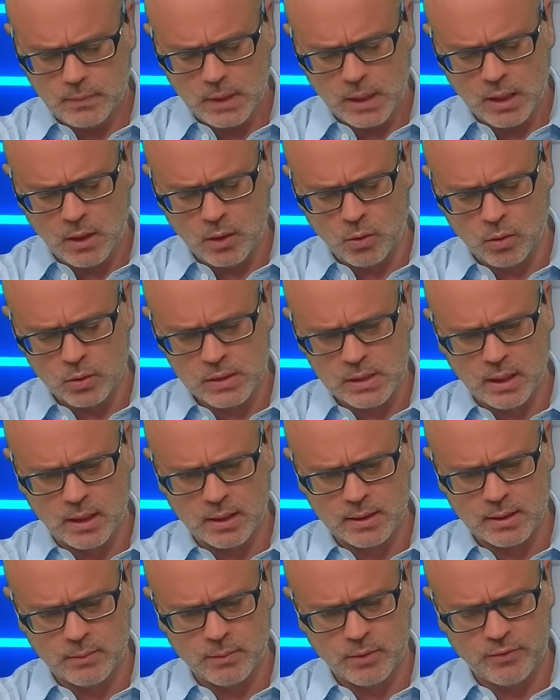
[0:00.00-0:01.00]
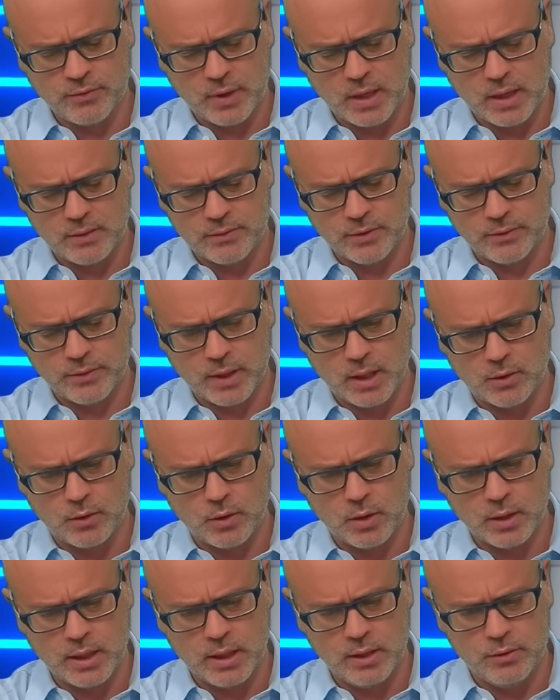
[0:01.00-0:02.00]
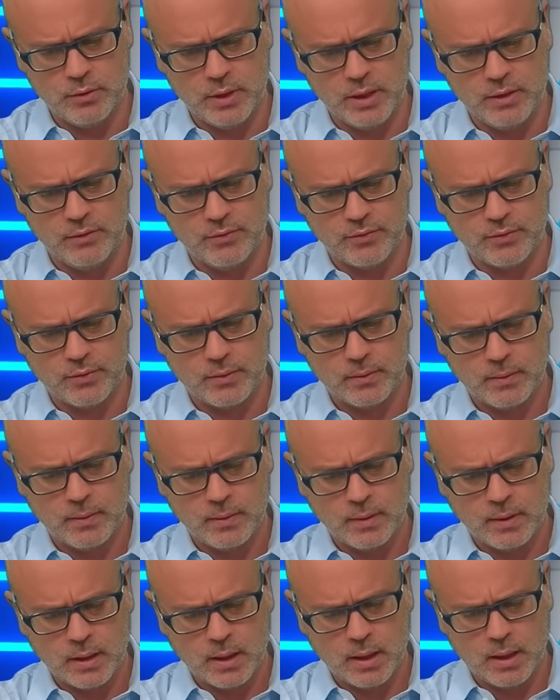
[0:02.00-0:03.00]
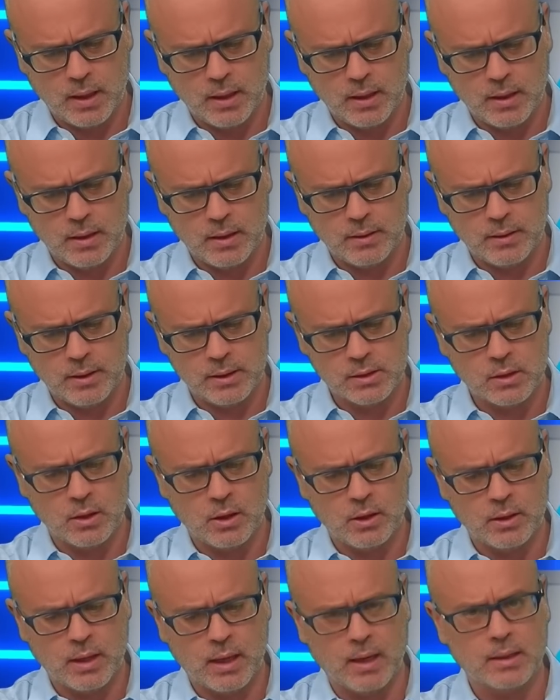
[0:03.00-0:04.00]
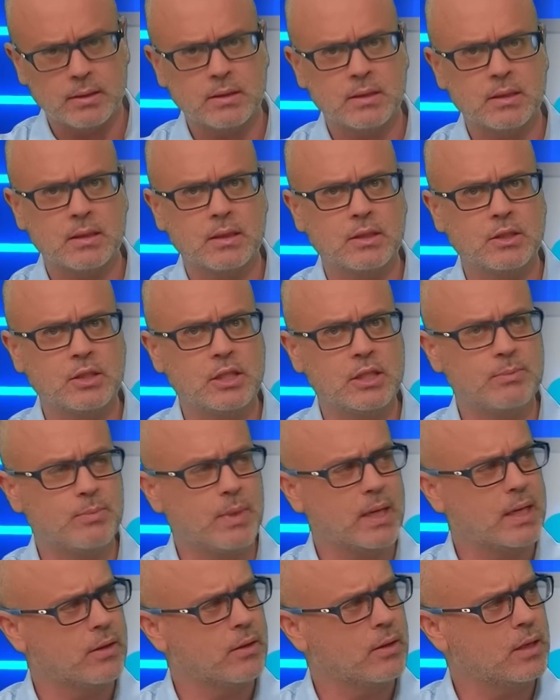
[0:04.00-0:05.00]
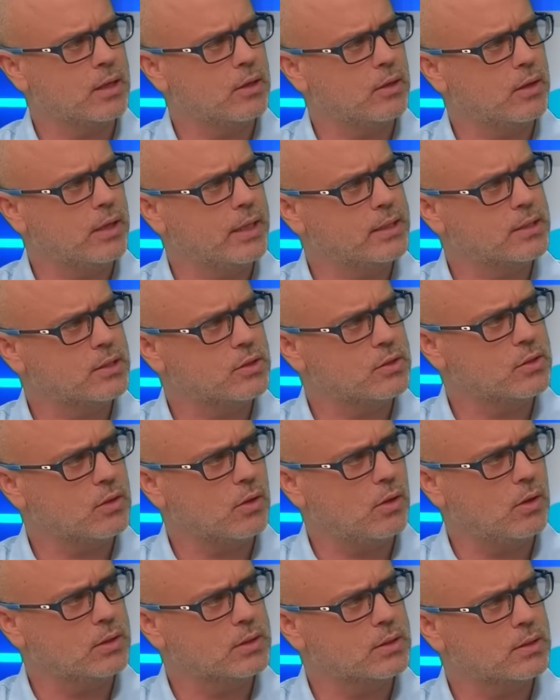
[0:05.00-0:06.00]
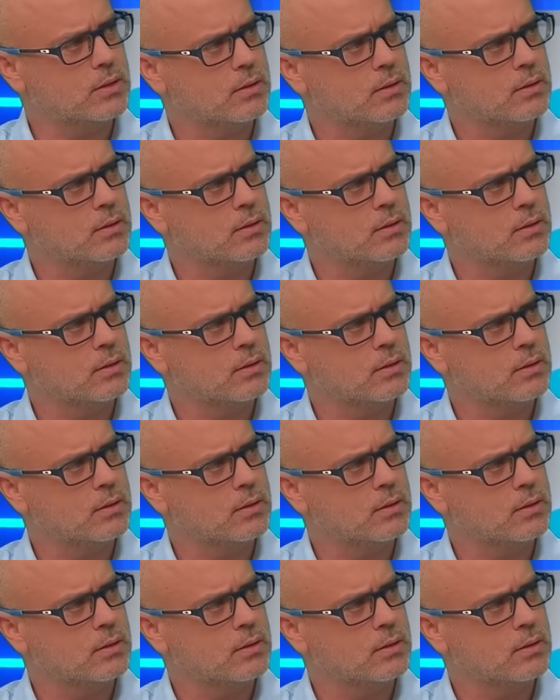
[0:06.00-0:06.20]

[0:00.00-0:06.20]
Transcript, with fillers: a horse like number five of Rocky Reef. Uh, there's no doubt she's better than her later start.